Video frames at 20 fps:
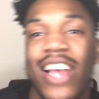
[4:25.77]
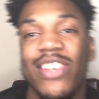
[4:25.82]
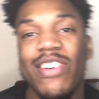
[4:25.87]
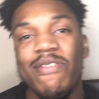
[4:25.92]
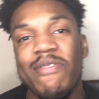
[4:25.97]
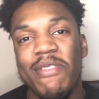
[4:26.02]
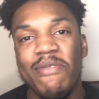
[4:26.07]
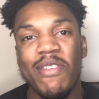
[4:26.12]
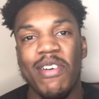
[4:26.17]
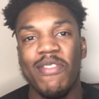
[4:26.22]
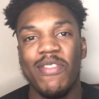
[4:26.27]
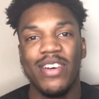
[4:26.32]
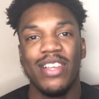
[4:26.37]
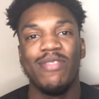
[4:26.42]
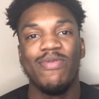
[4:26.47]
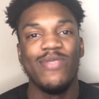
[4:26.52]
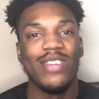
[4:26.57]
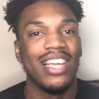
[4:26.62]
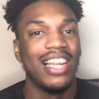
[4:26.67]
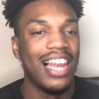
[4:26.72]
I don't remember your
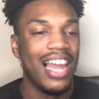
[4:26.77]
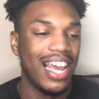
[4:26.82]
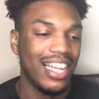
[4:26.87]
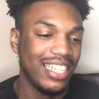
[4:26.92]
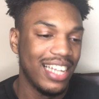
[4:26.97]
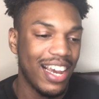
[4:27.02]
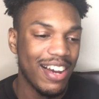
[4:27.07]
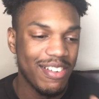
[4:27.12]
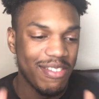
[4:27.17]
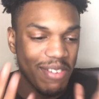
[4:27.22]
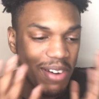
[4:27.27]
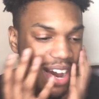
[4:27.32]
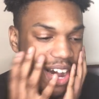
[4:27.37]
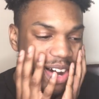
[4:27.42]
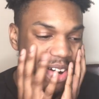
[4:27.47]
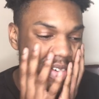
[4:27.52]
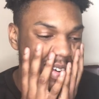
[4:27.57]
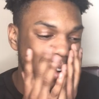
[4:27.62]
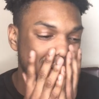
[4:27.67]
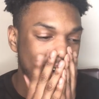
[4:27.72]
voice being like that.
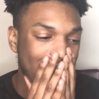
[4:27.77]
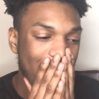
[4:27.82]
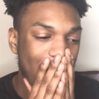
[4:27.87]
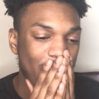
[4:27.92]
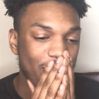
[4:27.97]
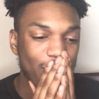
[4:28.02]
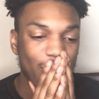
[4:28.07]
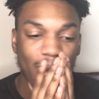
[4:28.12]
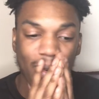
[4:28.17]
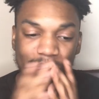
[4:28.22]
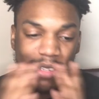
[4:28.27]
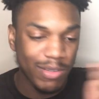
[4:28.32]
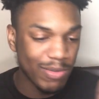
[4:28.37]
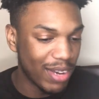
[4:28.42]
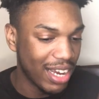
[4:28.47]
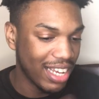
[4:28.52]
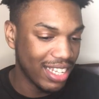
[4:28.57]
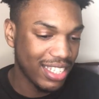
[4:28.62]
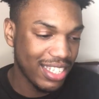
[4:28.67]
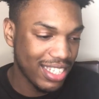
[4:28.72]
Wow, I'm
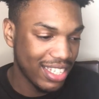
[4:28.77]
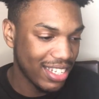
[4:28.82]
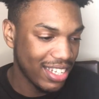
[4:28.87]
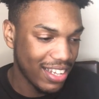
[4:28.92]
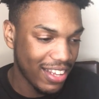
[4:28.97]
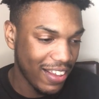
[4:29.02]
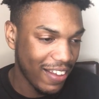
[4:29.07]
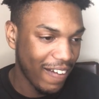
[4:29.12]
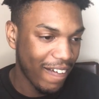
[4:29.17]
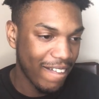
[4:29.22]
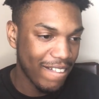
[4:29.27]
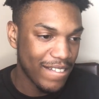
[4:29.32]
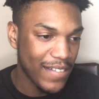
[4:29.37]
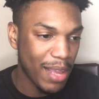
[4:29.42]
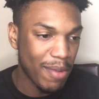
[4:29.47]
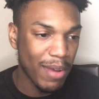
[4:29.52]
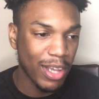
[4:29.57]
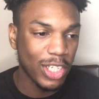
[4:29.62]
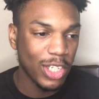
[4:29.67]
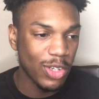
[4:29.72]
gobsmacked.
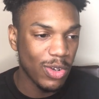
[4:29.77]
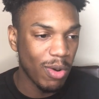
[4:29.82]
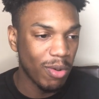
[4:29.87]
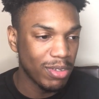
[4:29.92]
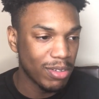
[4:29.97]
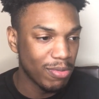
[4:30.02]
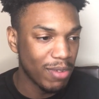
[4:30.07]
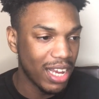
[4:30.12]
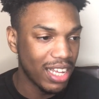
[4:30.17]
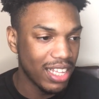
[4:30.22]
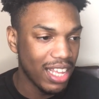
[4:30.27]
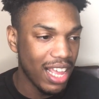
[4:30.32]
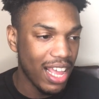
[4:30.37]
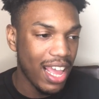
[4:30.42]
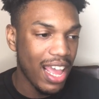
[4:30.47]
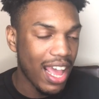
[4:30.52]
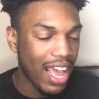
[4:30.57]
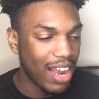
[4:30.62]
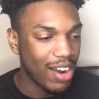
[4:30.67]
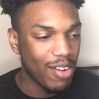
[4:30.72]
I'm actually gobsmacked.
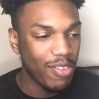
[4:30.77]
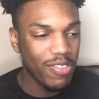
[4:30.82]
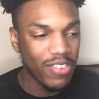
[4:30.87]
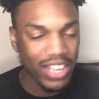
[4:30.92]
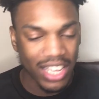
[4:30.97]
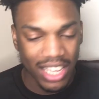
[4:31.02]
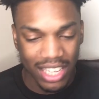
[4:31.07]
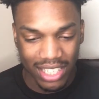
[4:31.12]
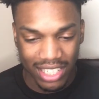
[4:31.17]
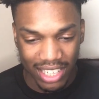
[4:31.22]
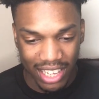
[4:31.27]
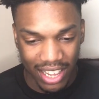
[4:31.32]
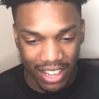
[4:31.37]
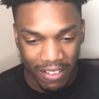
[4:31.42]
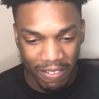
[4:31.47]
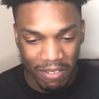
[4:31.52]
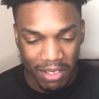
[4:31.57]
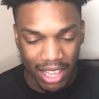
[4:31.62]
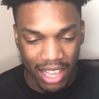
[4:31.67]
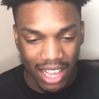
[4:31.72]
And the thing is,
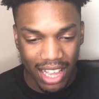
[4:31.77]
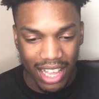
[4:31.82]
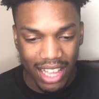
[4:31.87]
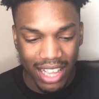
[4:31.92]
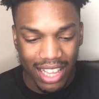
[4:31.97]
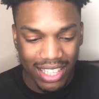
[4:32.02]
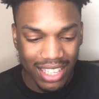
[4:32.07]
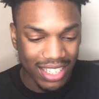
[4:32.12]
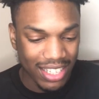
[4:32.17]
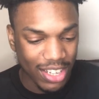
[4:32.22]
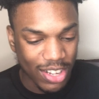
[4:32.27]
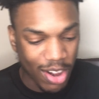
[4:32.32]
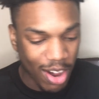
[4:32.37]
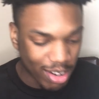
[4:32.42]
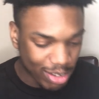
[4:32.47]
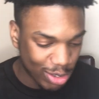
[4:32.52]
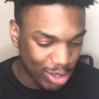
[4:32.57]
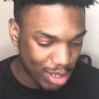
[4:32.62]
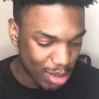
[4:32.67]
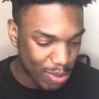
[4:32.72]
yeah, this is
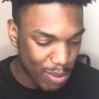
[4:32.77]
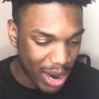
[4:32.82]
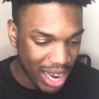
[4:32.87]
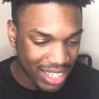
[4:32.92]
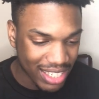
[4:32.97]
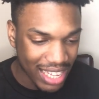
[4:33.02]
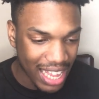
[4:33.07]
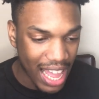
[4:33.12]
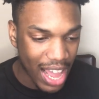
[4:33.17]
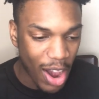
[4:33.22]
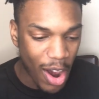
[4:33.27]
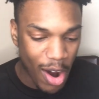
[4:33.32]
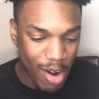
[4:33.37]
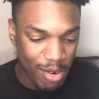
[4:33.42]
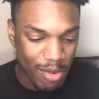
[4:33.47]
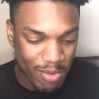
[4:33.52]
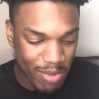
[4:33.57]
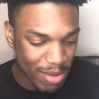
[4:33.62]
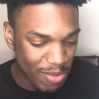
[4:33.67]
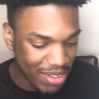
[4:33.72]
country, but it's like
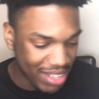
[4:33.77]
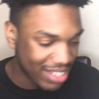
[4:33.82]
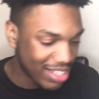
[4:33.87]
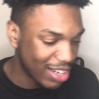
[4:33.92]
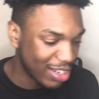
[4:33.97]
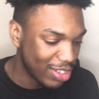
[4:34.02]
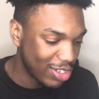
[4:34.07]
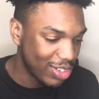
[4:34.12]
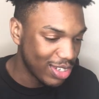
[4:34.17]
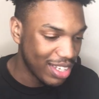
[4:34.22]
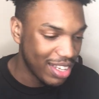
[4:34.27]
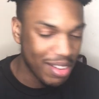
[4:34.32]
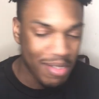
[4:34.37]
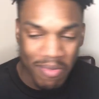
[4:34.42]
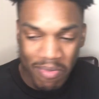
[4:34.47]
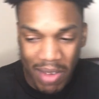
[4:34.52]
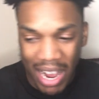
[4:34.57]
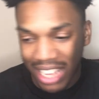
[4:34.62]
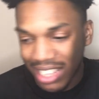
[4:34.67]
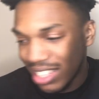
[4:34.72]
R&B meets country.
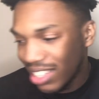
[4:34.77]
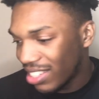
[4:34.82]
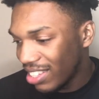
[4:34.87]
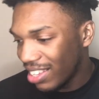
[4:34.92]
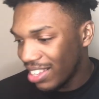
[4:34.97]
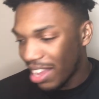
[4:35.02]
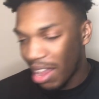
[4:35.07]
Mad.